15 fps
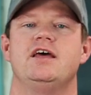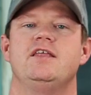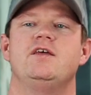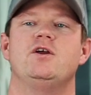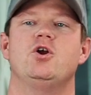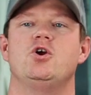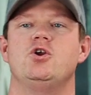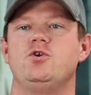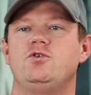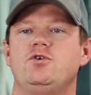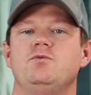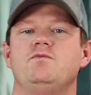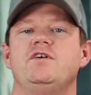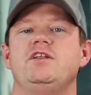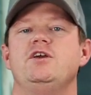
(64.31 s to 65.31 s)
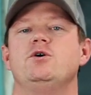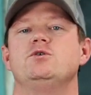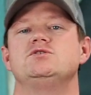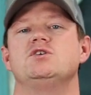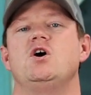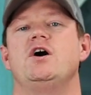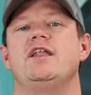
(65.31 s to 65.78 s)
There are YouTube
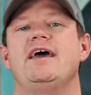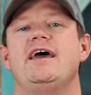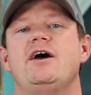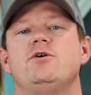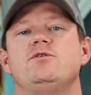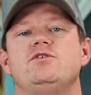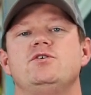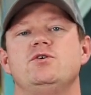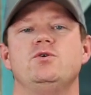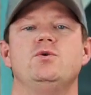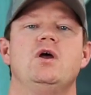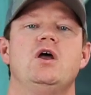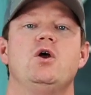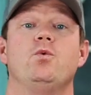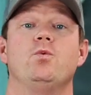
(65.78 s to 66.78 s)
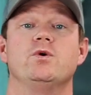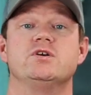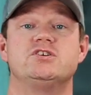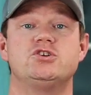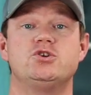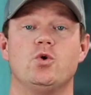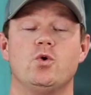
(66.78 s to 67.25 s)
videos on how to
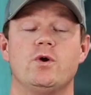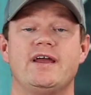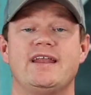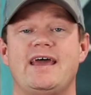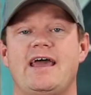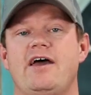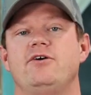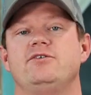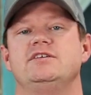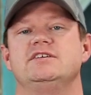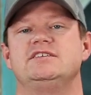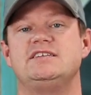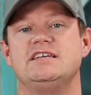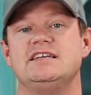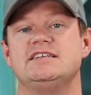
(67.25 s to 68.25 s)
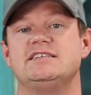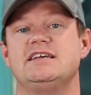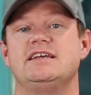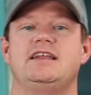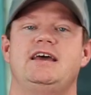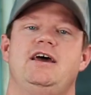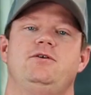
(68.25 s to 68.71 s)
restore it, how to season
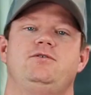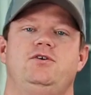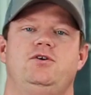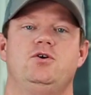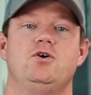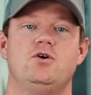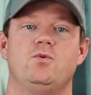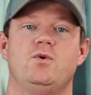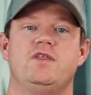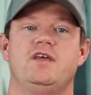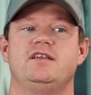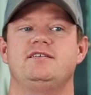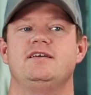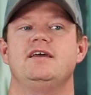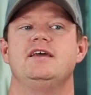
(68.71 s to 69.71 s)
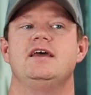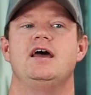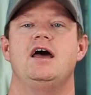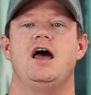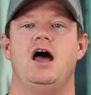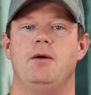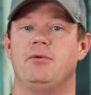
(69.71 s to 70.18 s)
it, how to cook with it.
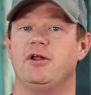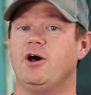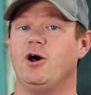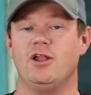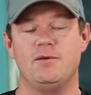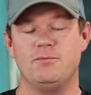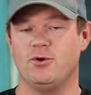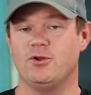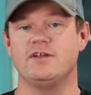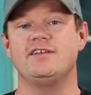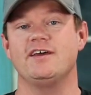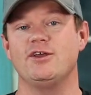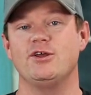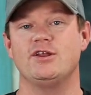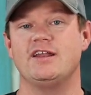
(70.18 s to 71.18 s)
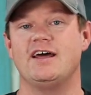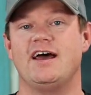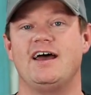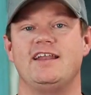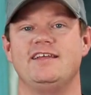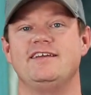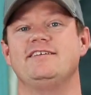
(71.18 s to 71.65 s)
But all I'm going to tell you
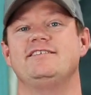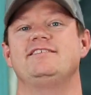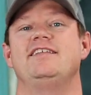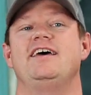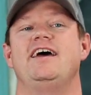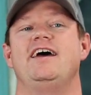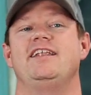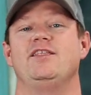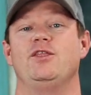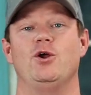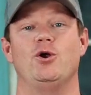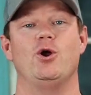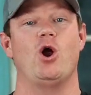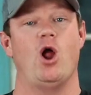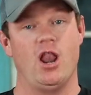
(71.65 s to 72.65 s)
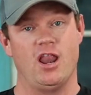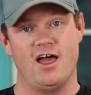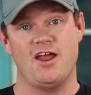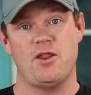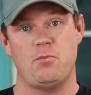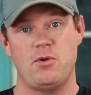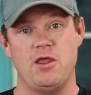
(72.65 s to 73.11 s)
tonight is that there are a
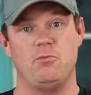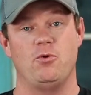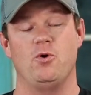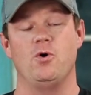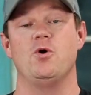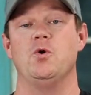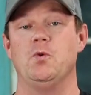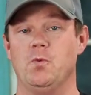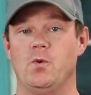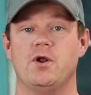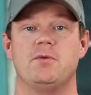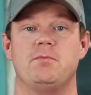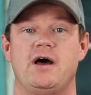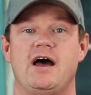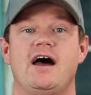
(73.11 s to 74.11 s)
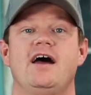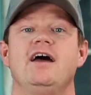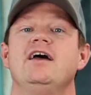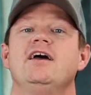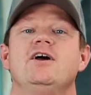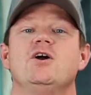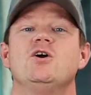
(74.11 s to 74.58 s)
lot of people who want to buy
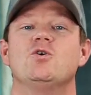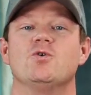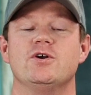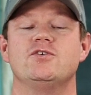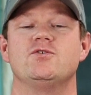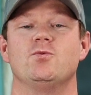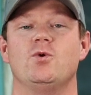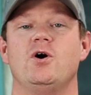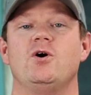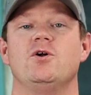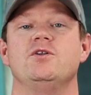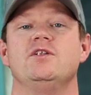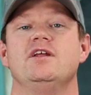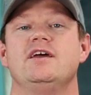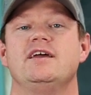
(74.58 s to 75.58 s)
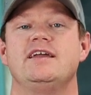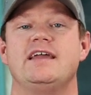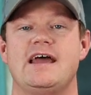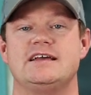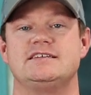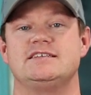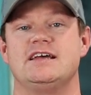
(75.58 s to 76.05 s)
Griswold
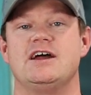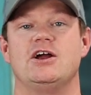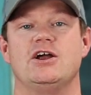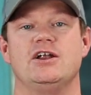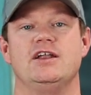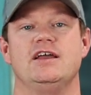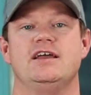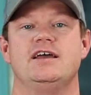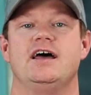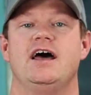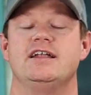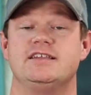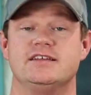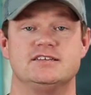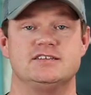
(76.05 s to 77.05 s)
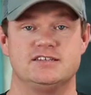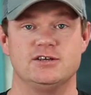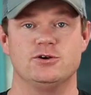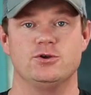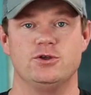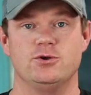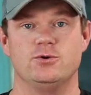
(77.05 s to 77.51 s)
cast iron to
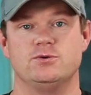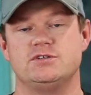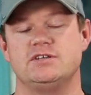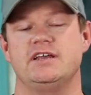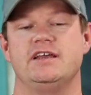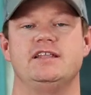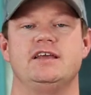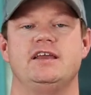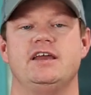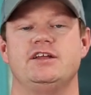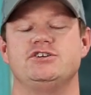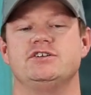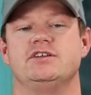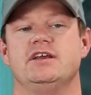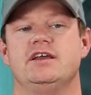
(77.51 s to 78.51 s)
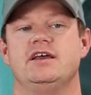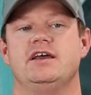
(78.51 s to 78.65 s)
still use in the kitchen.